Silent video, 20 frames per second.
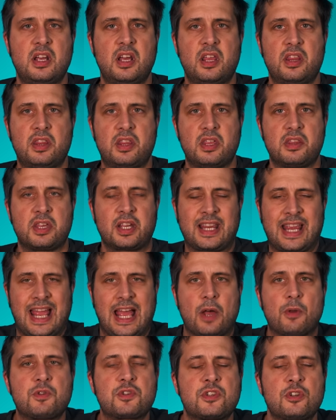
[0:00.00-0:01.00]
the
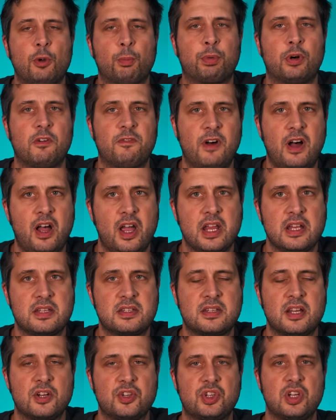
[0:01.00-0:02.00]
council provides,
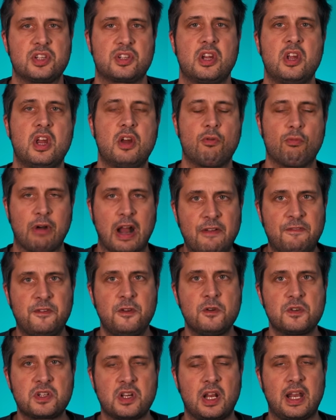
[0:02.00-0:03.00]
such as
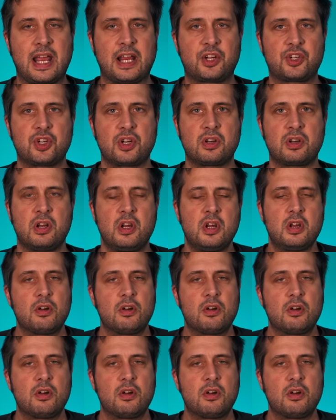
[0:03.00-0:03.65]
refuse collection,